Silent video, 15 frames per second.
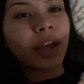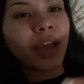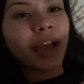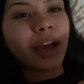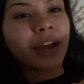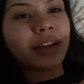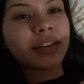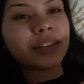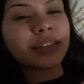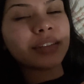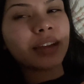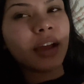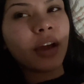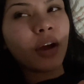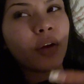And
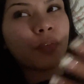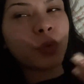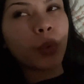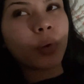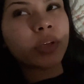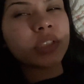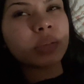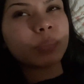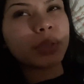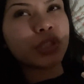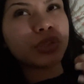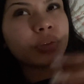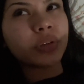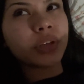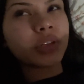of course, be
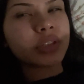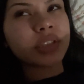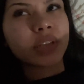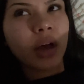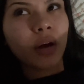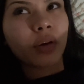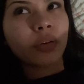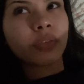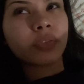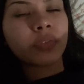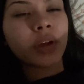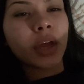true to yourself.